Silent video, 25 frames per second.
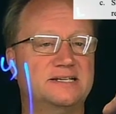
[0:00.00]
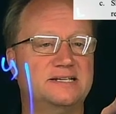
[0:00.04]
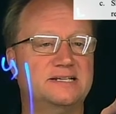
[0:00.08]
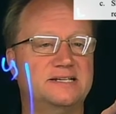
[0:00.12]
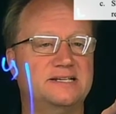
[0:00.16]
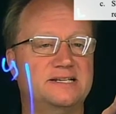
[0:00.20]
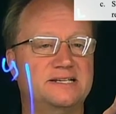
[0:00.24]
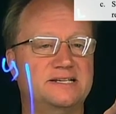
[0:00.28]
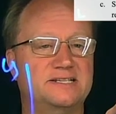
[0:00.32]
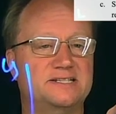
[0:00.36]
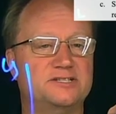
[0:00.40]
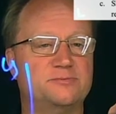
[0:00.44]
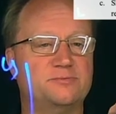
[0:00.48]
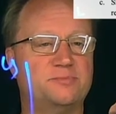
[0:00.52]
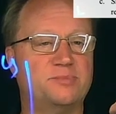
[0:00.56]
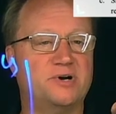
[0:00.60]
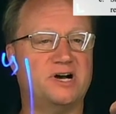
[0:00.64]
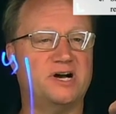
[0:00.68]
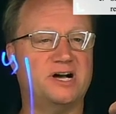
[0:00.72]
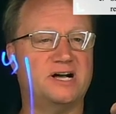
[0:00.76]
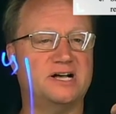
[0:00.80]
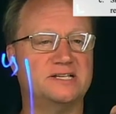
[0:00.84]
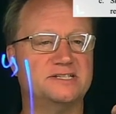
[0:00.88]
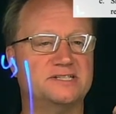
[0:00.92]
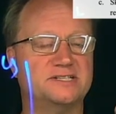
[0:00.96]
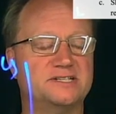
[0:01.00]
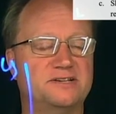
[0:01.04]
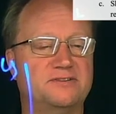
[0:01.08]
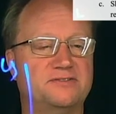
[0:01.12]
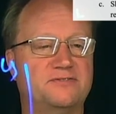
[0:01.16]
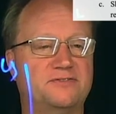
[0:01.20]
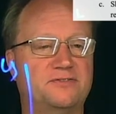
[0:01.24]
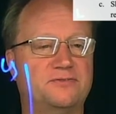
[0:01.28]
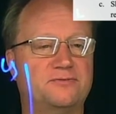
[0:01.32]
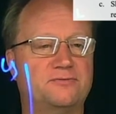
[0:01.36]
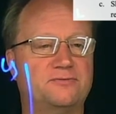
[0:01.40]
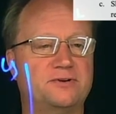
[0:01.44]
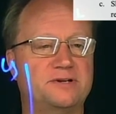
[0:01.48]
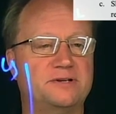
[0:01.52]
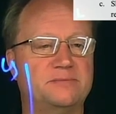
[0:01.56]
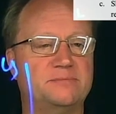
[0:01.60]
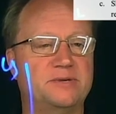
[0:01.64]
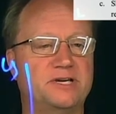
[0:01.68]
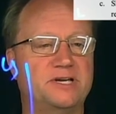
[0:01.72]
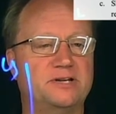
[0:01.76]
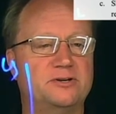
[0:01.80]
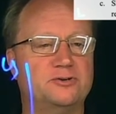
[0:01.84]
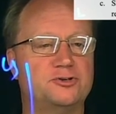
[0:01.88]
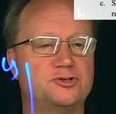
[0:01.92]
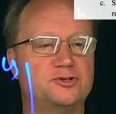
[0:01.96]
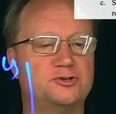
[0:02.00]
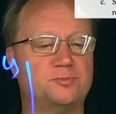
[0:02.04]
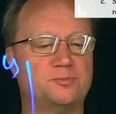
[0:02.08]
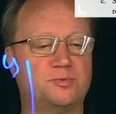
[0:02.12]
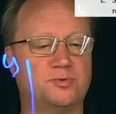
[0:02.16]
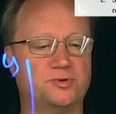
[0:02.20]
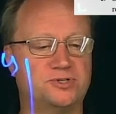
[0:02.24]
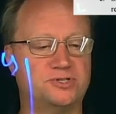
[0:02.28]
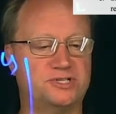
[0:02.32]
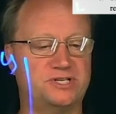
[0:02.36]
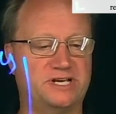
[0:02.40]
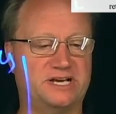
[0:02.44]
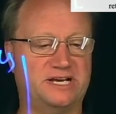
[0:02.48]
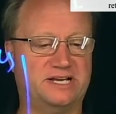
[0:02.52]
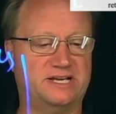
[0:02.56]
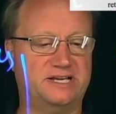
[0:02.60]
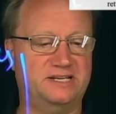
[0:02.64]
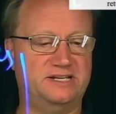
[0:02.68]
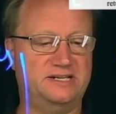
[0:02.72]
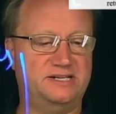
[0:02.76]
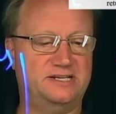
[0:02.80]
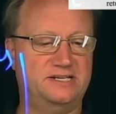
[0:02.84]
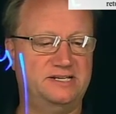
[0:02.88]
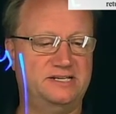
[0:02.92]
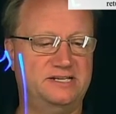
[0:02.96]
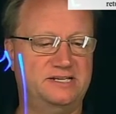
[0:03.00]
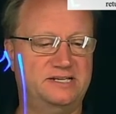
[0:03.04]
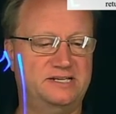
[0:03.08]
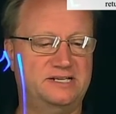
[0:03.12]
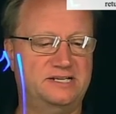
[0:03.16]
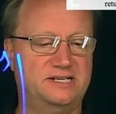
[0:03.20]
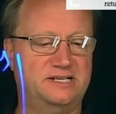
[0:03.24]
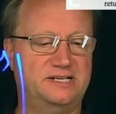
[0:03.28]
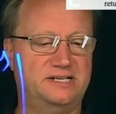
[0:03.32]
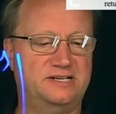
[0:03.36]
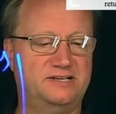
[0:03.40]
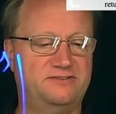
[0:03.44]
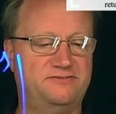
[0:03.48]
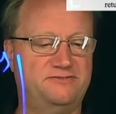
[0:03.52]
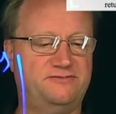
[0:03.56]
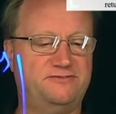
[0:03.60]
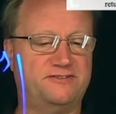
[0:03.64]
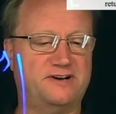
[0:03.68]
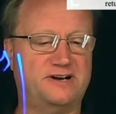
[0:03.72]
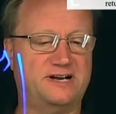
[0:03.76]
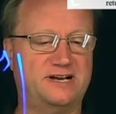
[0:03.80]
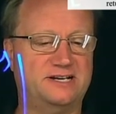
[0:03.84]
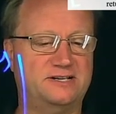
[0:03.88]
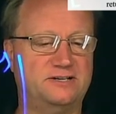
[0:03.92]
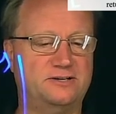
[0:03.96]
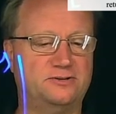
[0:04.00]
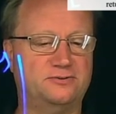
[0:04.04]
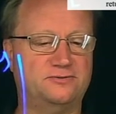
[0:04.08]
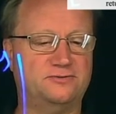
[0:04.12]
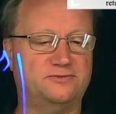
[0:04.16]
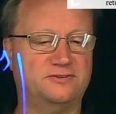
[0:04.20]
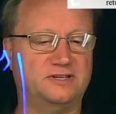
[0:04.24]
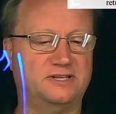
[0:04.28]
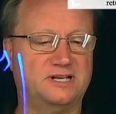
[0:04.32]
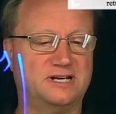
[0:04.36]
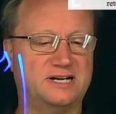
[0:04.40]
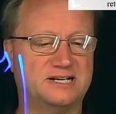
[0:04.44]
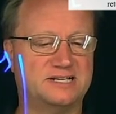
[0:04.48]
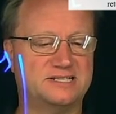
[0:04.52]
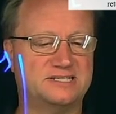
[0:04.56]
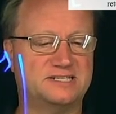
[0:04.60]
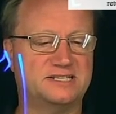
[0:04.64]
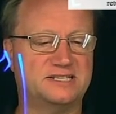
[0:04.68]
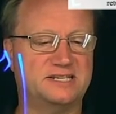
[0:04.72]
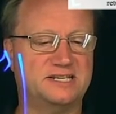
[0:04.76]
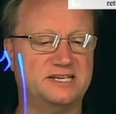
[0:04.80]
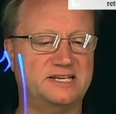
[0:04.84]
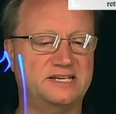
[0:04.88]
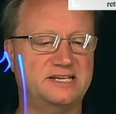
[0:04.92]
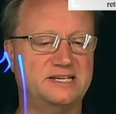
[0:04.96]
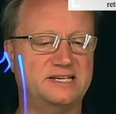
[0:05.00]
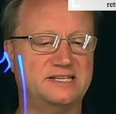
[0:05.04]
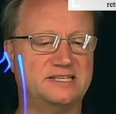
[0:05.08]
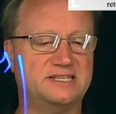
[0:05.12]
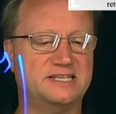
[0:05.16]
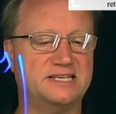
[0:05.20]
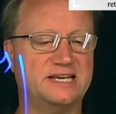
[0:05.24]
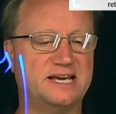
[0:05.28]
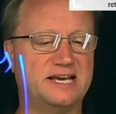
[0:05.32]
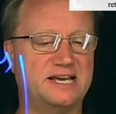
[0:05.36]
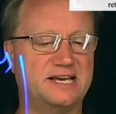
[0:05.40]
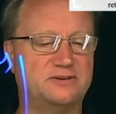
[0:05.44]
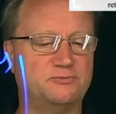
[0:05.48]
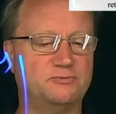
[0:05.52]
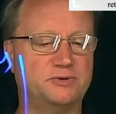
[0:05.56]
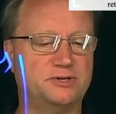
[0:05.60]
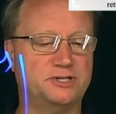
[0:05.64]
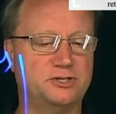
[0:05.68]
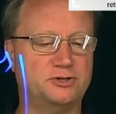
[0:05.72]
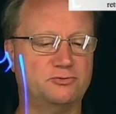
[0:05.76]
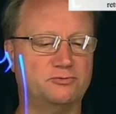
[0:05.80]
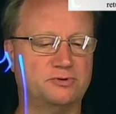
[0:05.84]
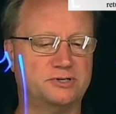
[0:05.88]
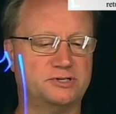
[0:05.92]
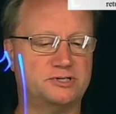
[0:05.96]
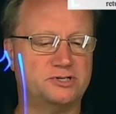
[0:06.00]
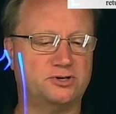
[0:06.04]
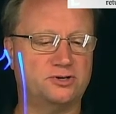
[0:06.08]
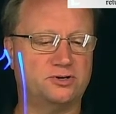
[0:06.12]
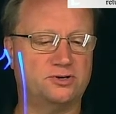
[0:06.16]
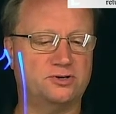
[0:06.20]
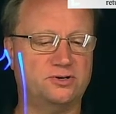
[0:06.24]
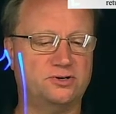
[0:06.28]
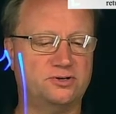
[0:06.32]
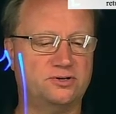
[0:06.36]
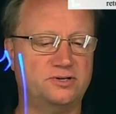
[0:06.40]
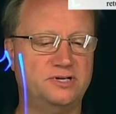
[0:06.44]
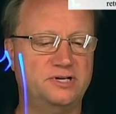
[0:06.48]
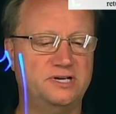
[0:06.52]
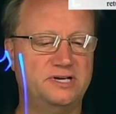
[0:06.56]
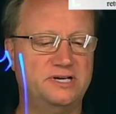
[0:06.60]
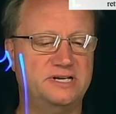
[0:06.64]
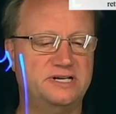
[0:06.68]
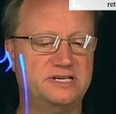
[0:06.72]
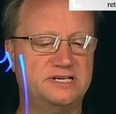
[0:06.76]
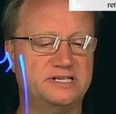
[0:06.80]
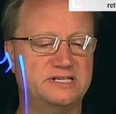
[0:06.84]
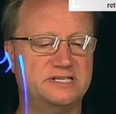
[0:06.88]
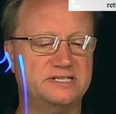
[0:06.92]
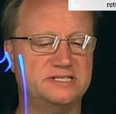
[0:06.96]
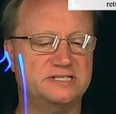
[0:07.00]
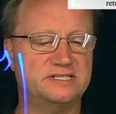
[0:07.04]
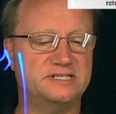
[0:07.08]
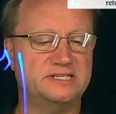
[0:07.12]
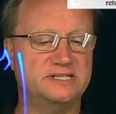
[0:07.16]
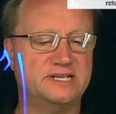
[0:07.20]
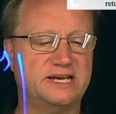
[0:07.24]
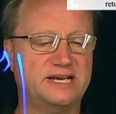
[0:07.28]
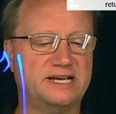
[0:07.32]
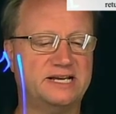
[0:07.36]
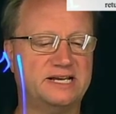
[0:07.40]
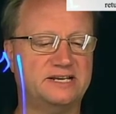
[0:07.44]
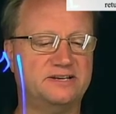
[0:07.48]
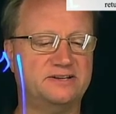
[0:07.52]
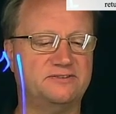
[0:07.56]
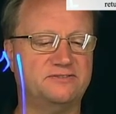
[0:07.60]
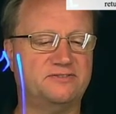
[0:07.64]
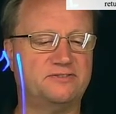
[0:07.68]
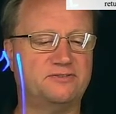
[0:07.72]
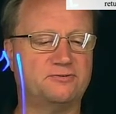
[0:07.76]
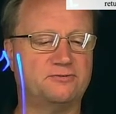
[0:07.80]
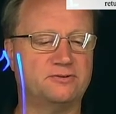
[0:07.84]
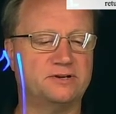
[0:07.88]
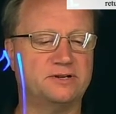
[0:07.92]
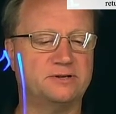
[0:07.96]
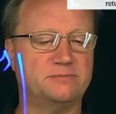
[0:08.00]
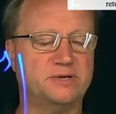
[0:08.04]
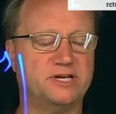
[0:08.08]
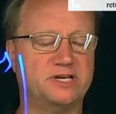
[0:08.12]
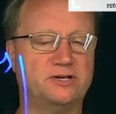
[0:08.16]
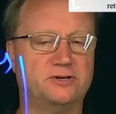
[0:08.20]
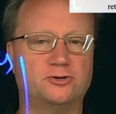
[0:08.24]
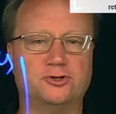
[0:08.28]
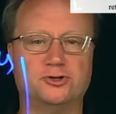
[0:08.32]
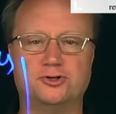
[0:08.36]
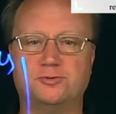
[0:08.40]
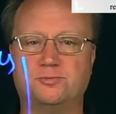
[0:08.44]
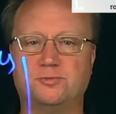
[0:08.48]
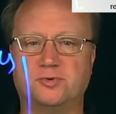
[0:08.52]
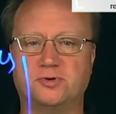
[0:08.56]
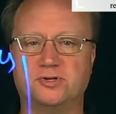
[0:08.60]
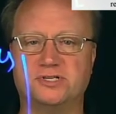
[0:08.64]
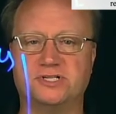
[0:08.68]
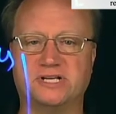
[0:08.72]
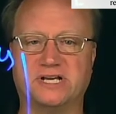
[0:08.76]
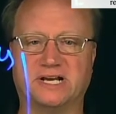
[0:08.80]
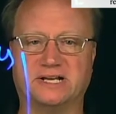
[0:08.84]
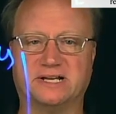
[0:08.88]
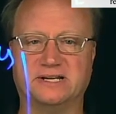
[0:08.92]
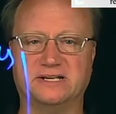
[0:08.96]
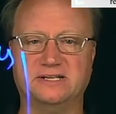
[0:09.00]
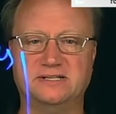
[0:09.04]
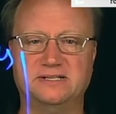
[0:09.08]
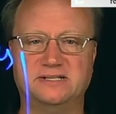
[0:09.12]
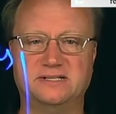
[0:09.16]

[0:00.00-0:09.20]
is a positive 3 meters per second. Final velocity at the end when you return is negative 3 meters per second.